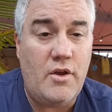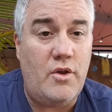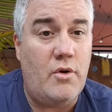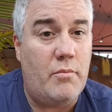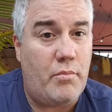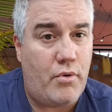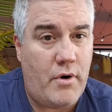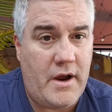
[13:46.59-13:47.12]

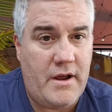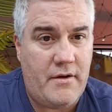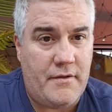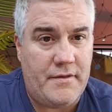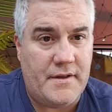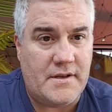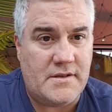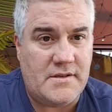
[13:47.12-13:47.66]
you pray
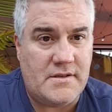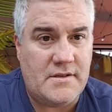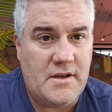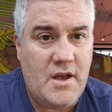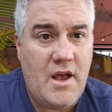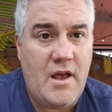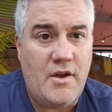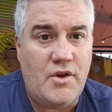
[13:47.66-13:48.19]
on this,
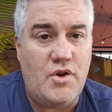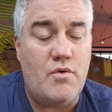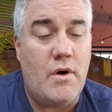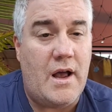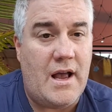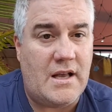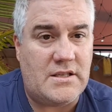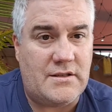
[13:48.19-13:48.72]
you
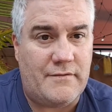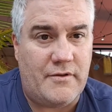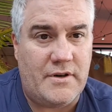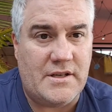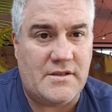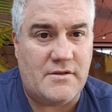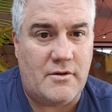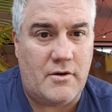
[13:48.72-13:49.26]
ask for
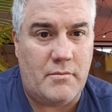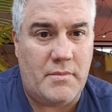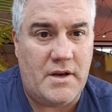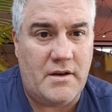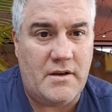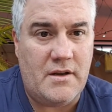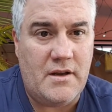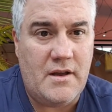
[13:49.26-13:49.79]

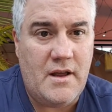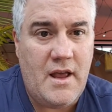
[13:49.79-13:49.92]
discernment.